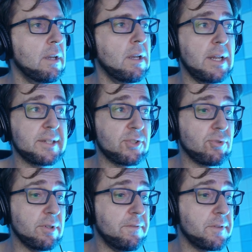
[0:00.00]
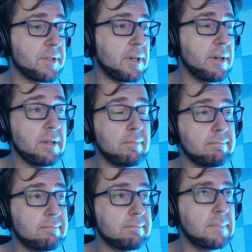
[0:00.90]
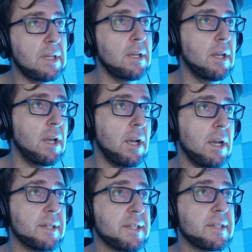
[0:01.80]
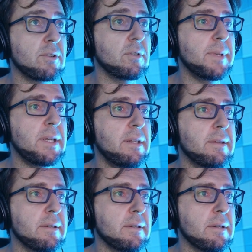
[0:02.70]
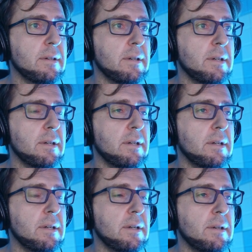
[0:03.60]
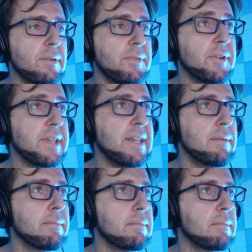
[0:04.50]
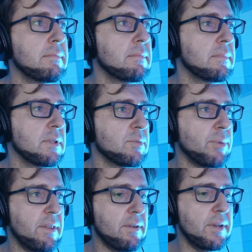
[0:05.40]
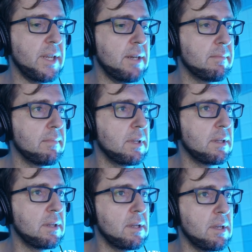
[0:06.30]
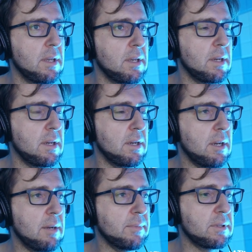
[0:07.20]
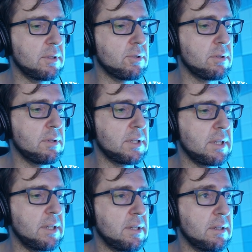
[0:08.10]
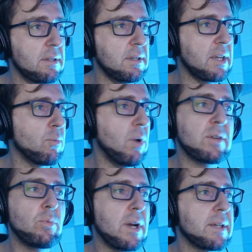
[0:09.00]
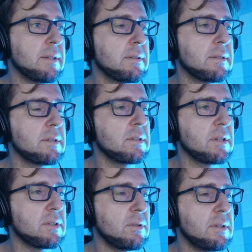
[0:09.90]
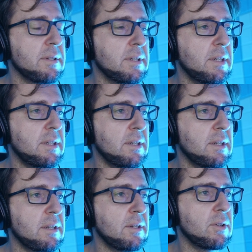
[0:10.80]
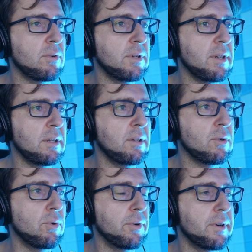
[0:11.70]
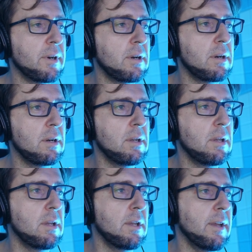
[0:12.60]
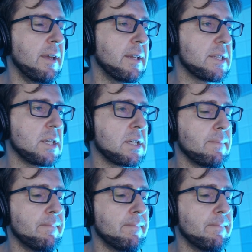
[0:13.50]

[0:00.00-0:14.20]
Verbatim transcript: Let us draw the first heart. Uh, this is going to be the uh, 13, sprite 13. Uh, I'm going to draw it in like 1, 1, just uh, in, the, in, the, in, the, in the corner. And that's it.